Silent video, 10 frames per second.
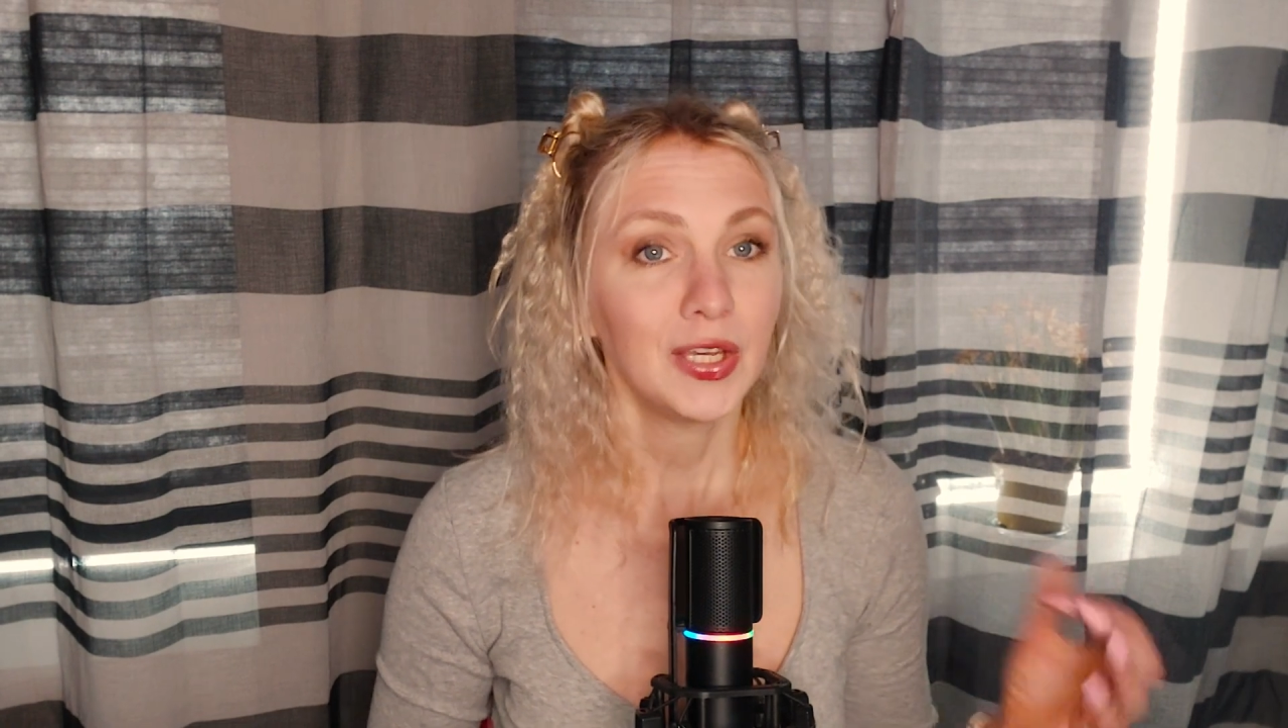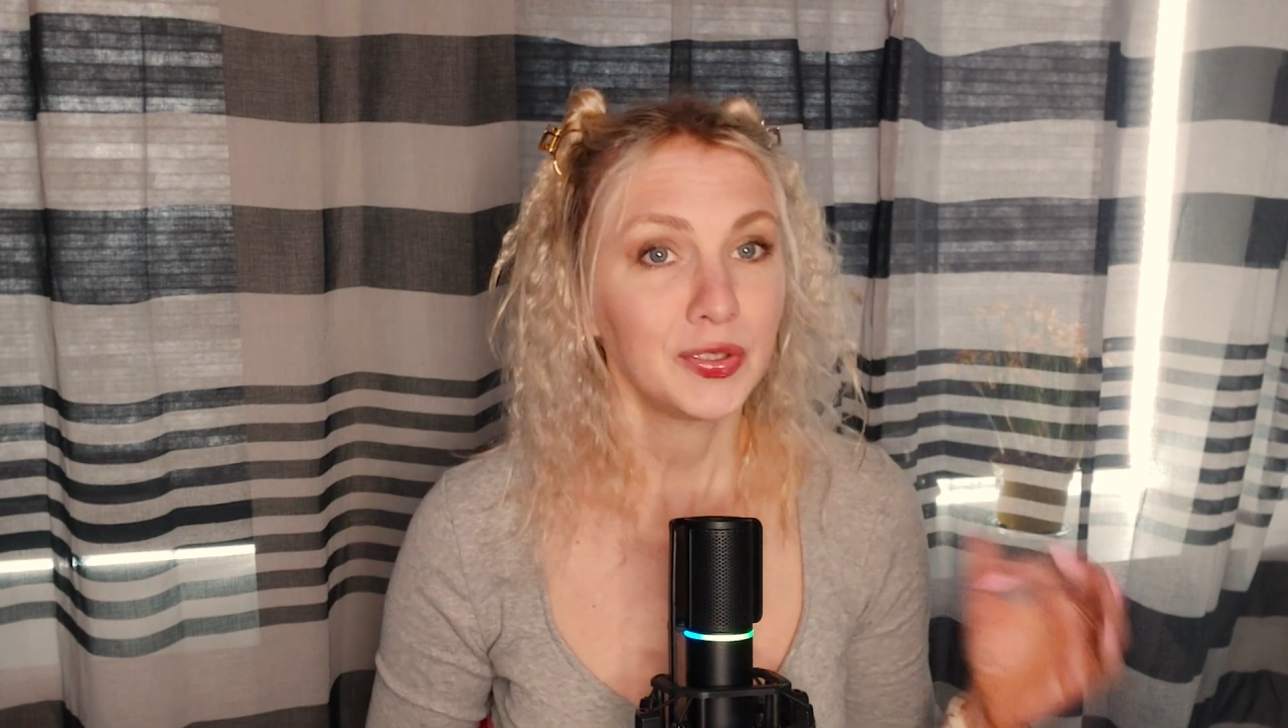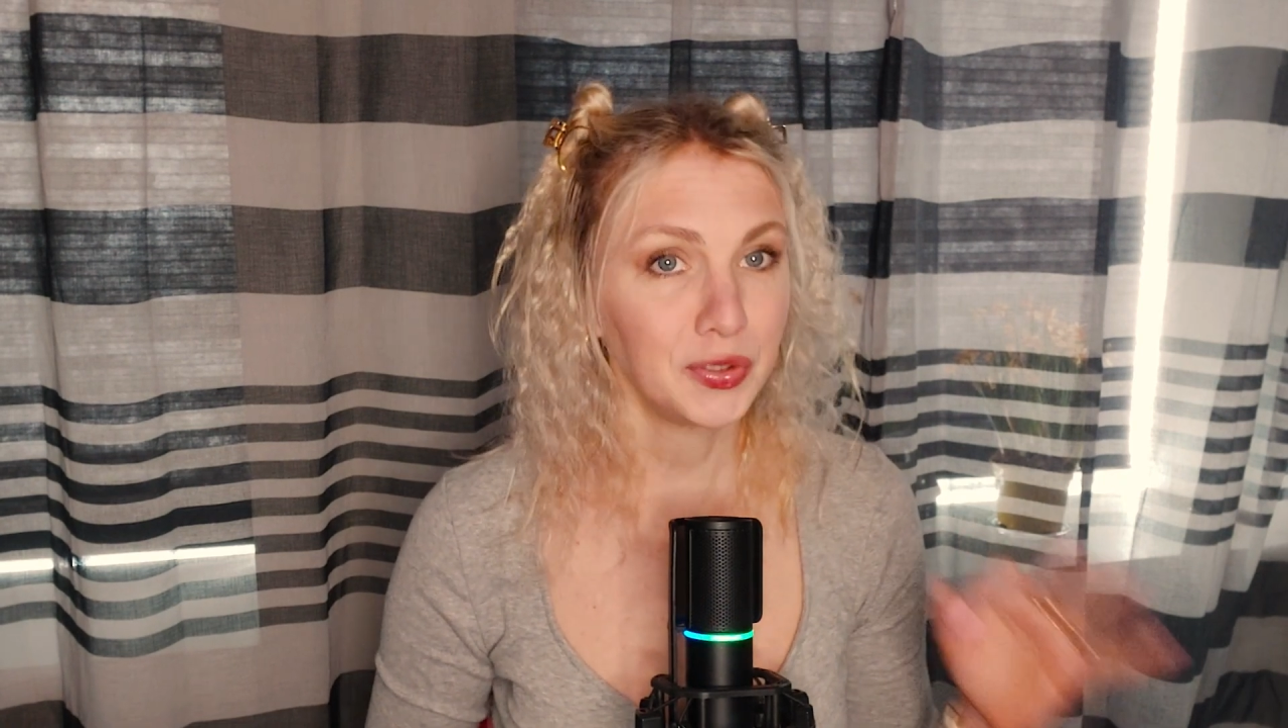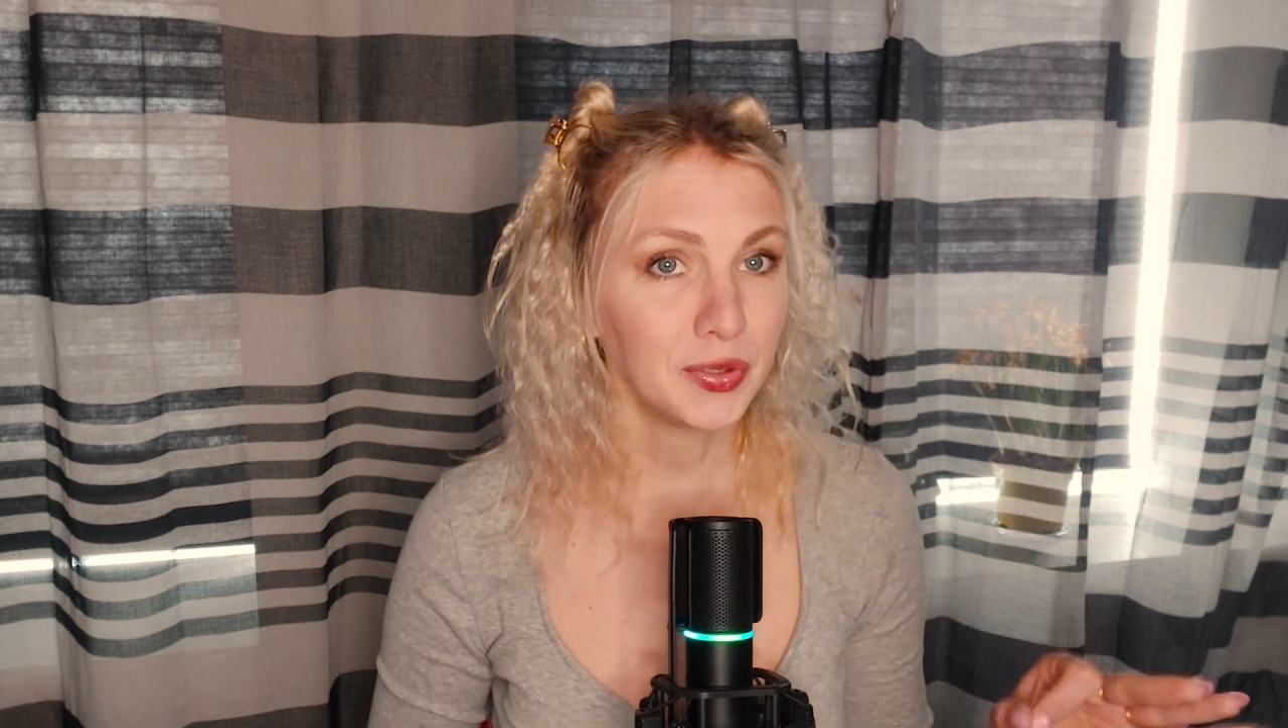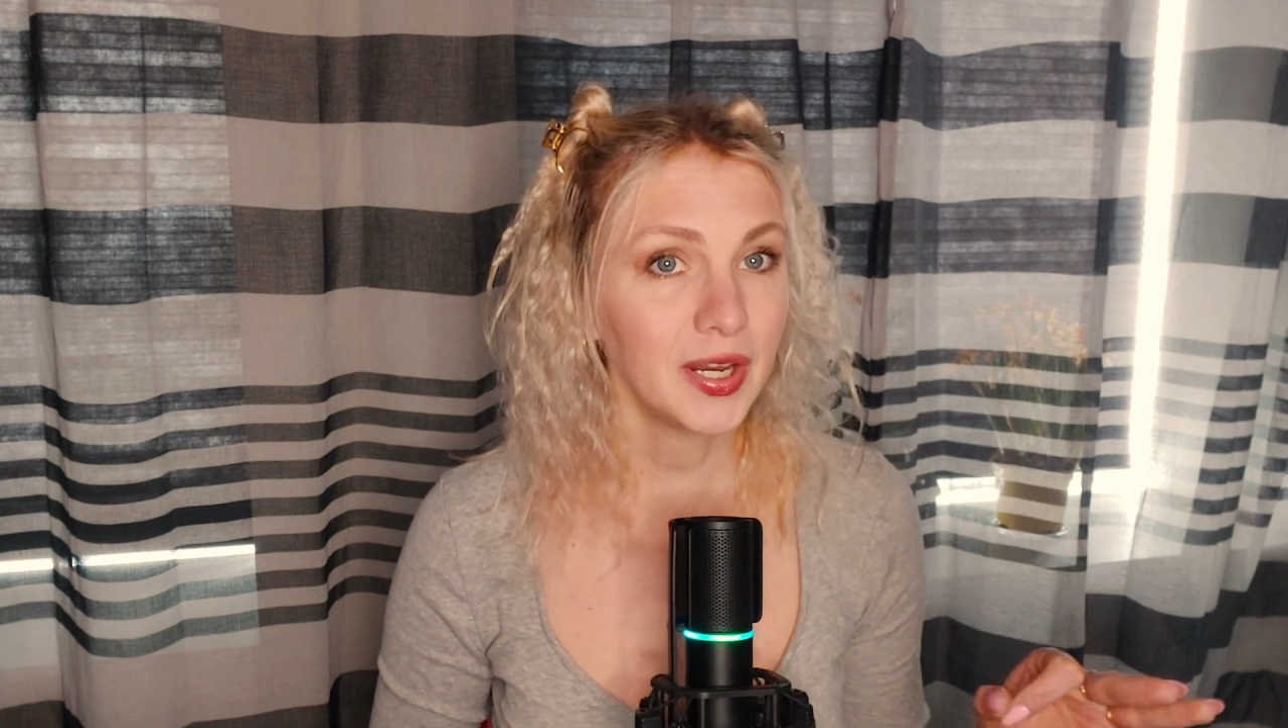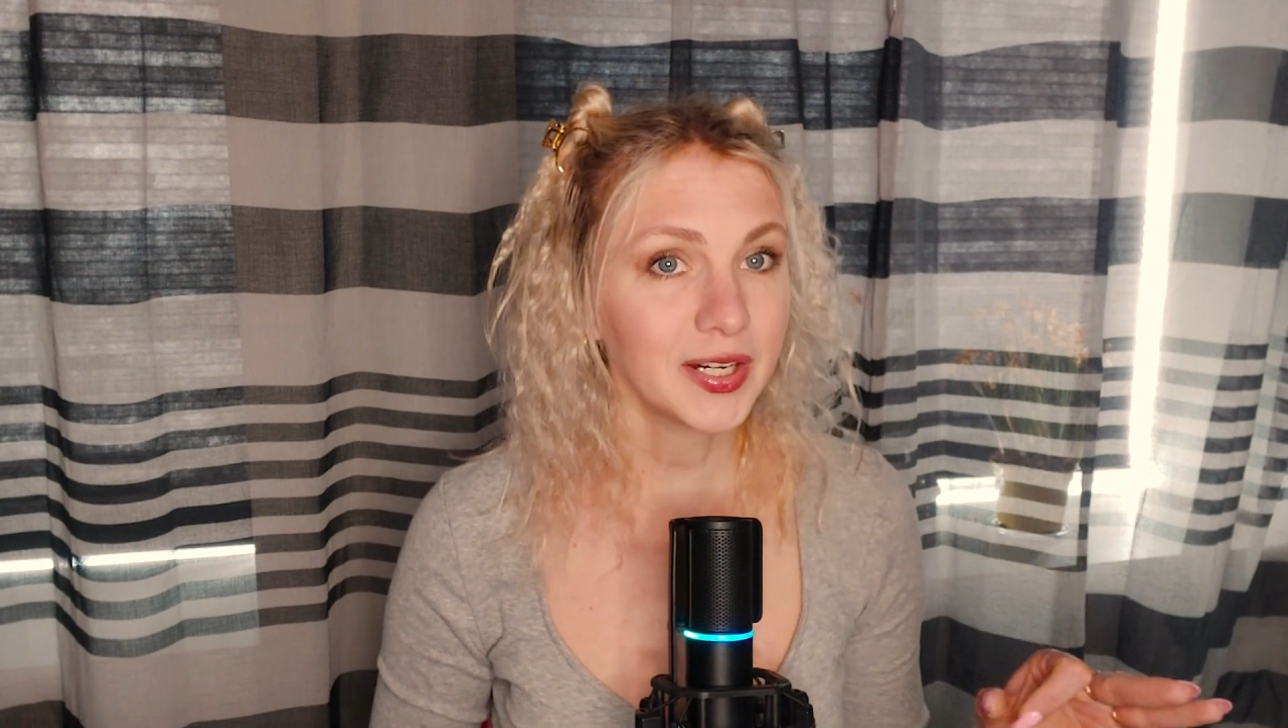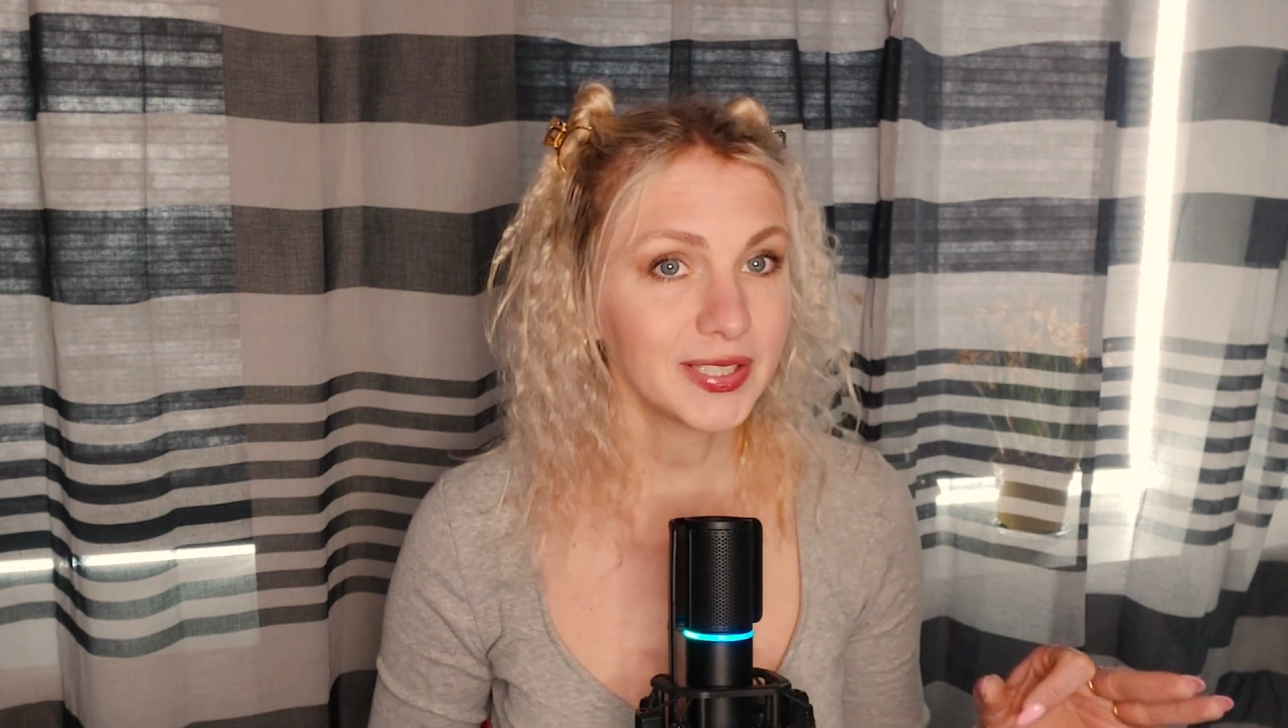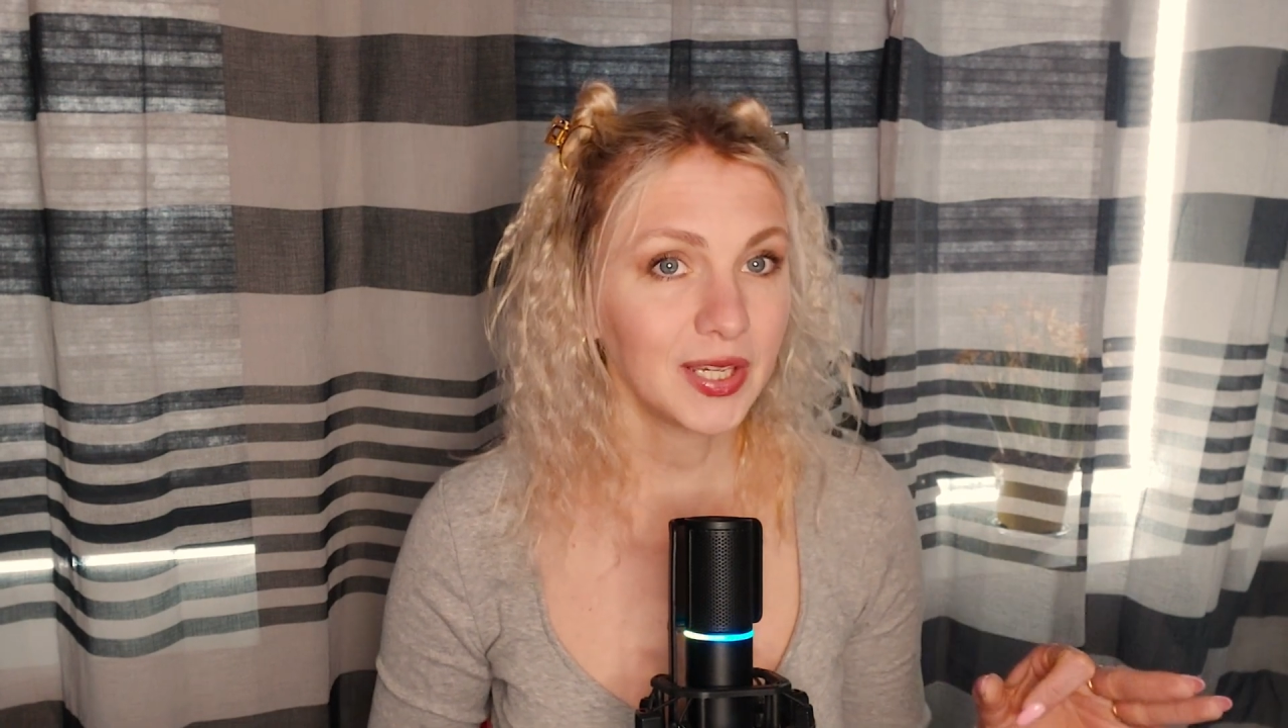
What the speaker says: New Year's